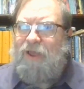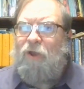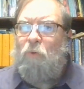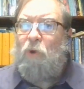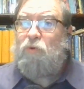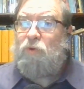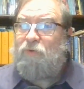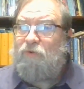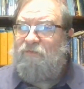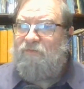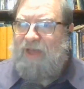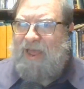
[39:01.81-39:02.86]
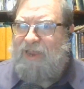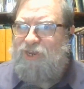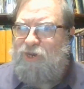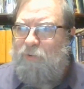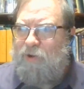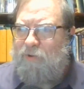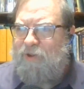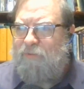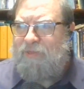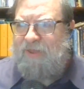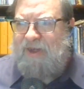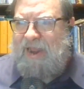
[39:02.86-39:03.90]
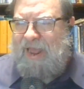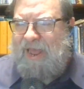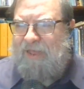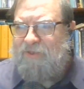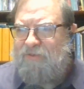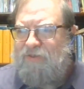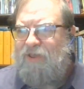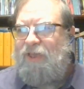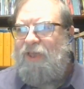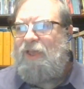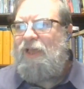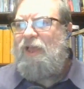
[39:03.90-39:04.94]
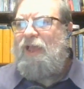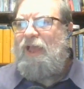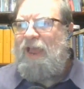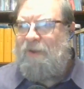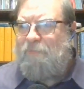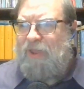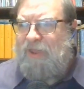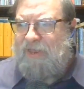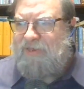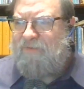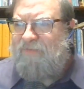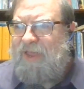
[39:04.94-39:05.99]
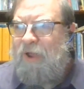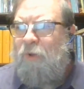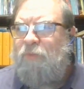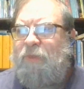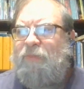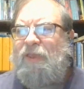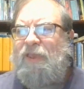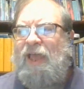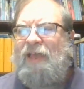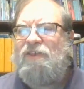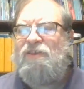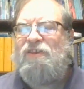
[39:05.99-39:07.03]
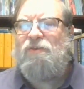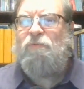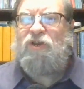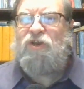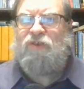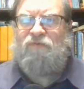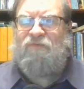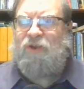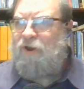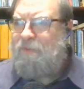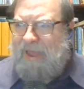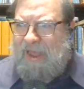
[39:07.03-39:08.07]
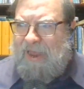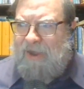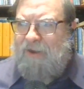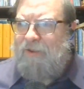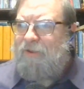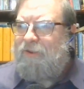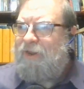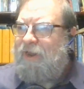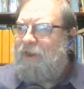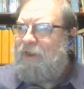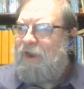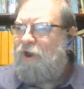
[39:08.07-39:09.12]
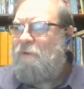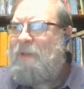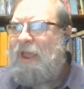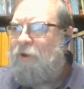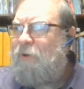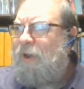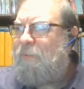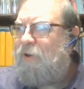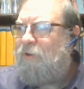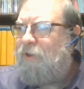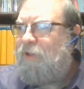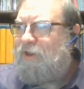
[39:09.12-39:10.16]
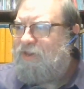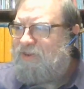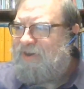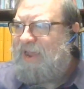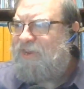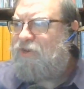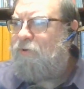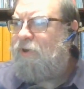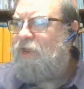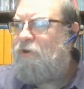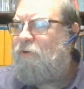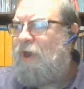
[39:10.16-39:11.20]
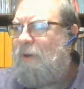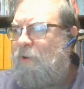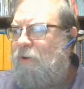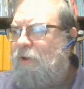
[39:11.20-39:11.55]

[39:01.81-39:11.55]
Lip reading: which was revised to agree with it, has, and because of the oath and the guests, which is very bad Aramaic grammar, it's nice Greek grammar,